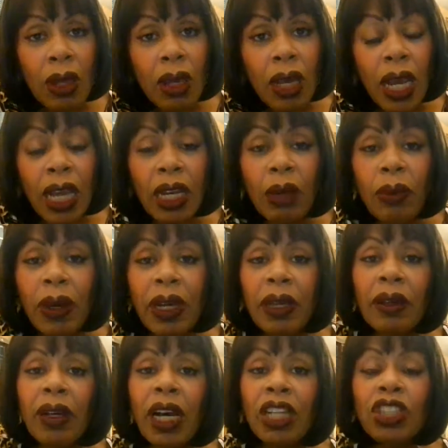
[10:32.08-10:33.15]
Anyway,
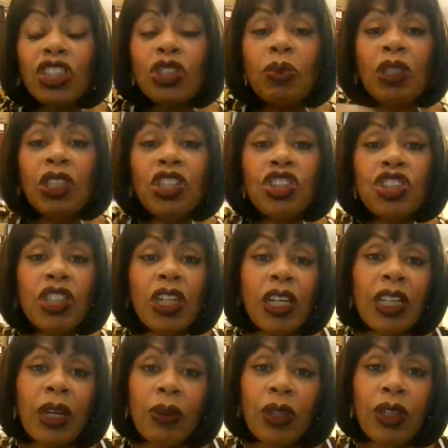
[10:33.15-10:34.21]
I just wanted to share
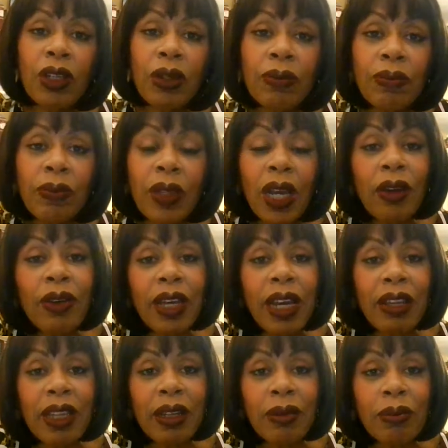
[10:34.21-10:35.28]
that with you.
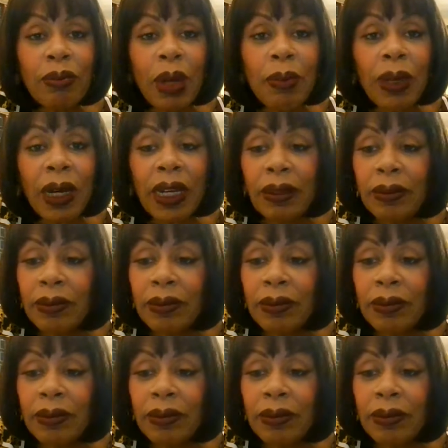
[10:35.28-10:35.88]
Okay then, bye-bye.